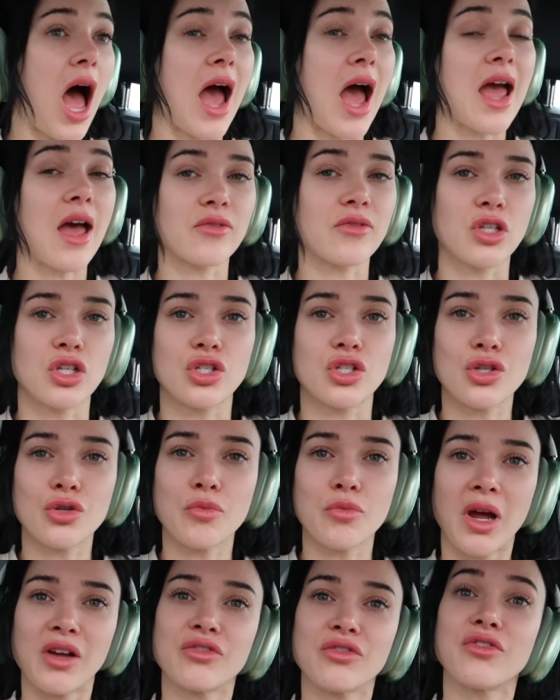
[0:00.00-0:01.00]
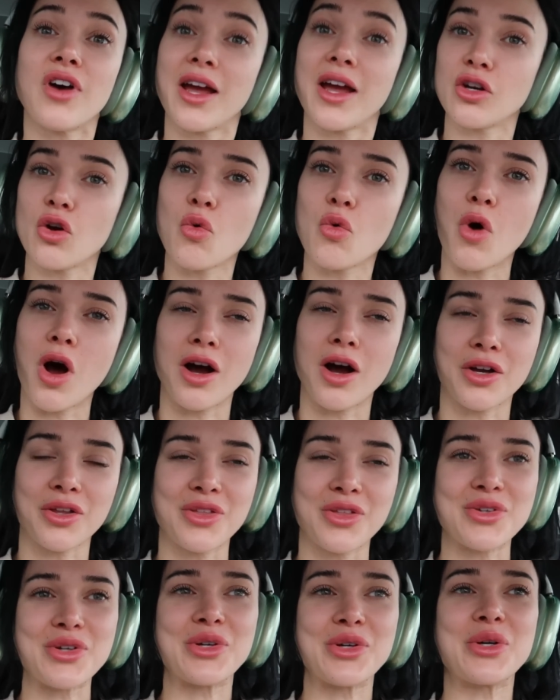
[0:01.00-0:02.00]
I have to do my final walk
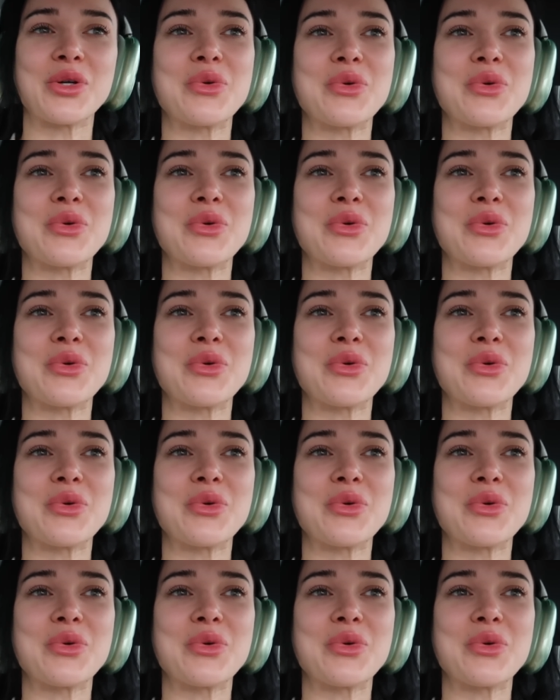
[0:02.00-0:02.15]
through